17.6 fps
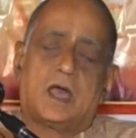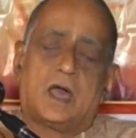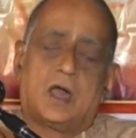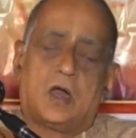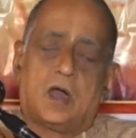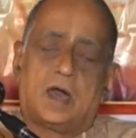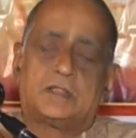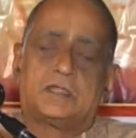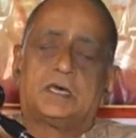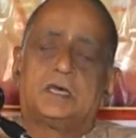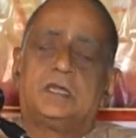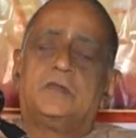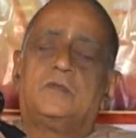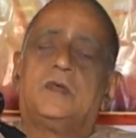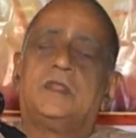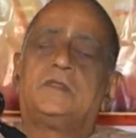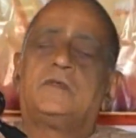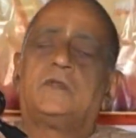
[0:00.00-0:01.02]
other
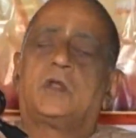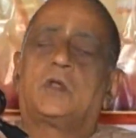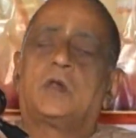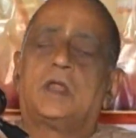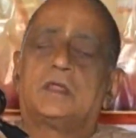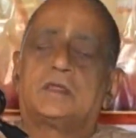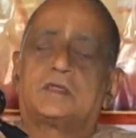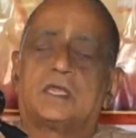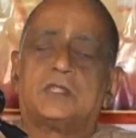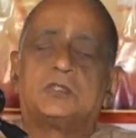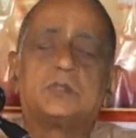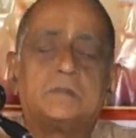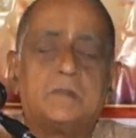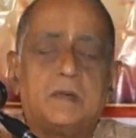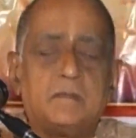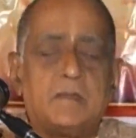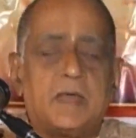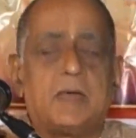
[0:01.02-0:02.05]
events we call it
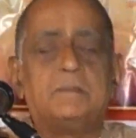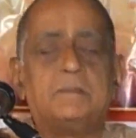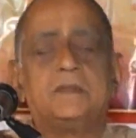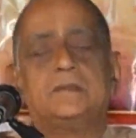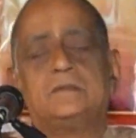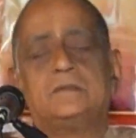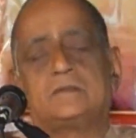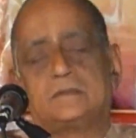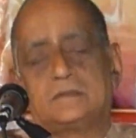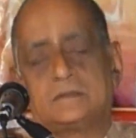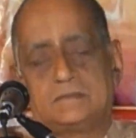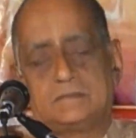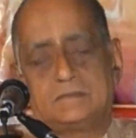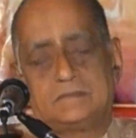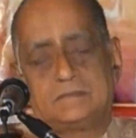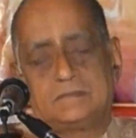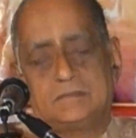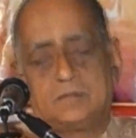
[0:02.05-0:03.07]
ashubham happens.
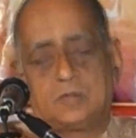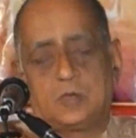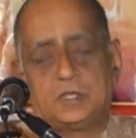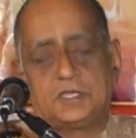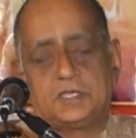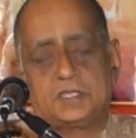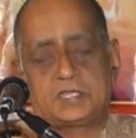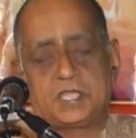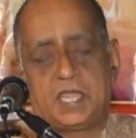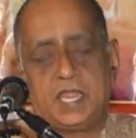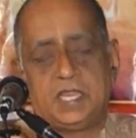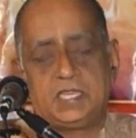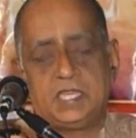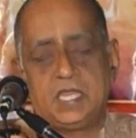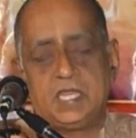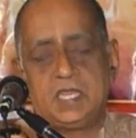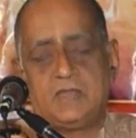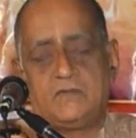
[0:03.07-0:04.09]
So the
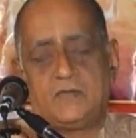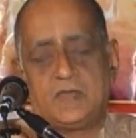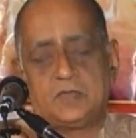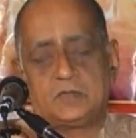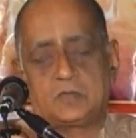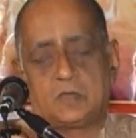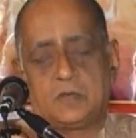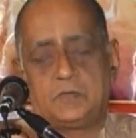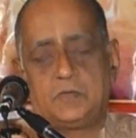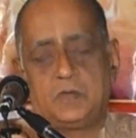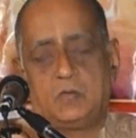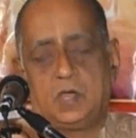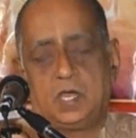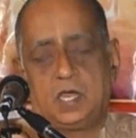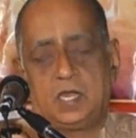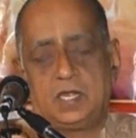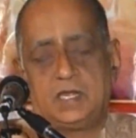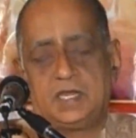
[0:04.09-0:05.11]
changing events of the
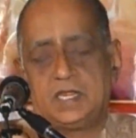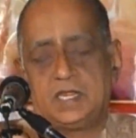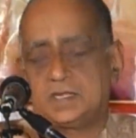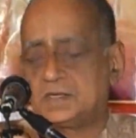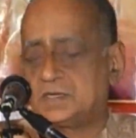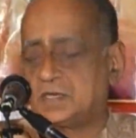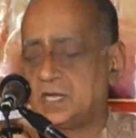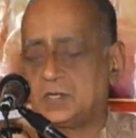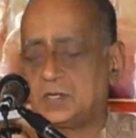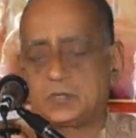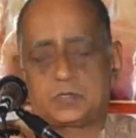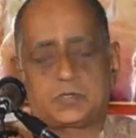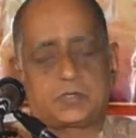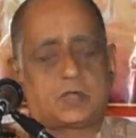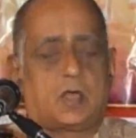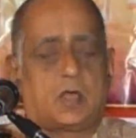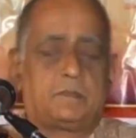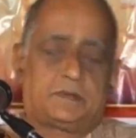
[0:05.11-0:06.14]
world he doesn't try to
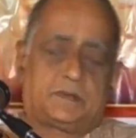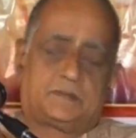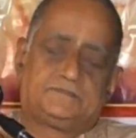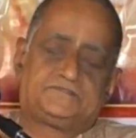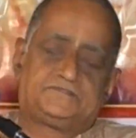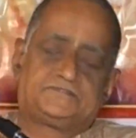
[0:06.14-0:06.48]
stop.